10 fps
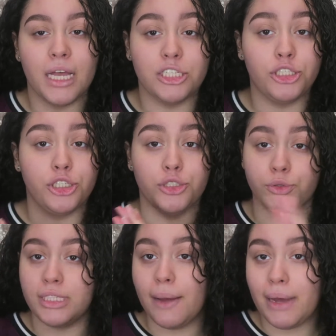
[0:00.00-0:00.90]
us to
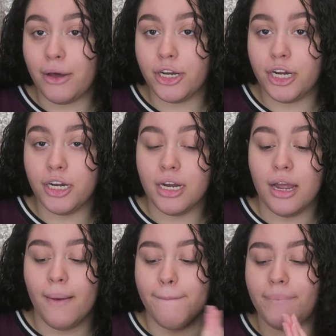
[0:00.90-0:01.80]
use that powder,
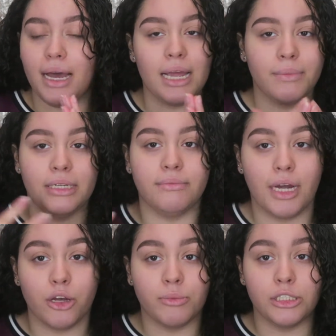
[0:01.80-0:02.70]
but I mean,
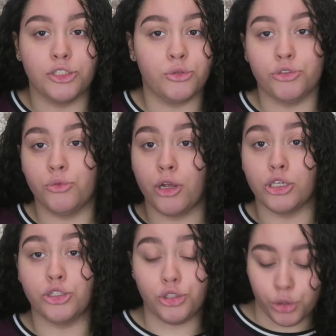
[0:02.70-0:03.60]
by all means, do what you
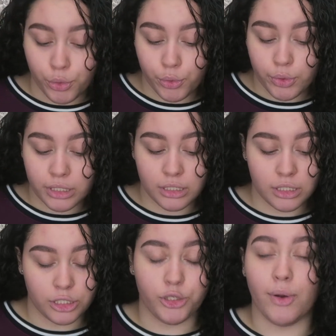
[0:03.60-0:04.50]
want to do.
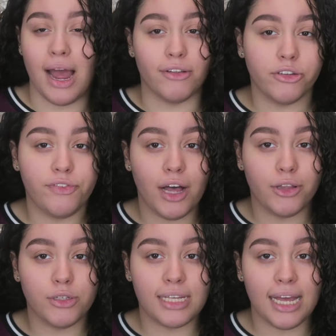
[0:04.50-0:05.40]
You don't have to
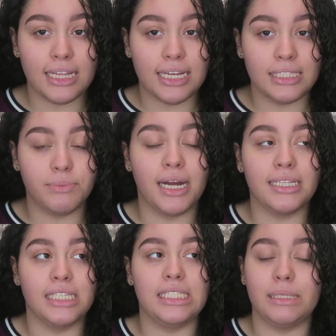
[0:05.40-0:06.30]
follow those guidelines, but
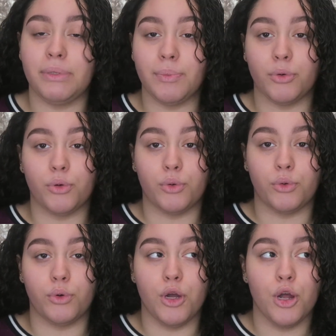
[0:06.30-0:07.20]
I did see people
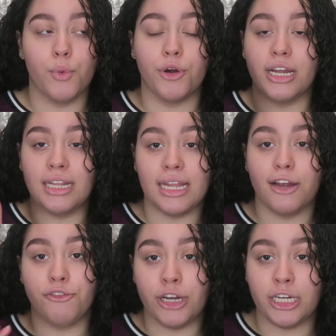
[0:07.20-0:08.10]
who were in
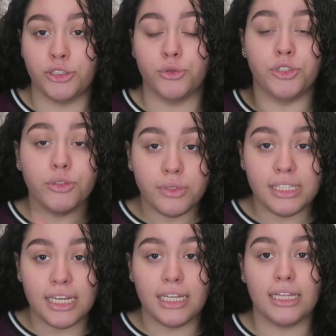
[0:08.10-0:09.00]
that range who
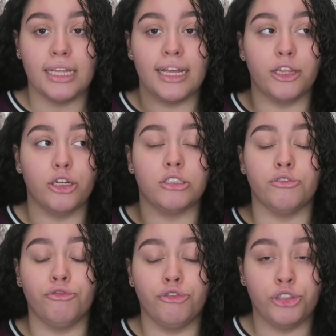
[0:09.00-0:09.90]
used it. They looked
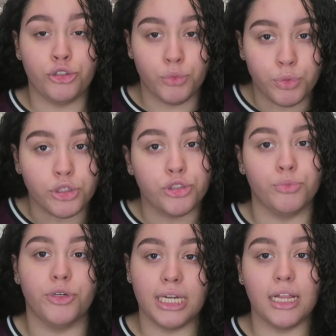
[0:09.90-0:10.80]
super
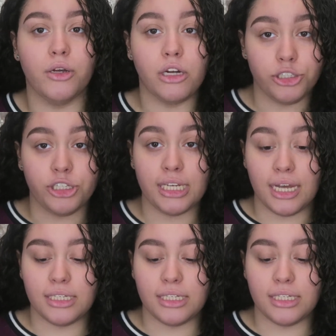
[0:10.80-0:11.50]
yellow under the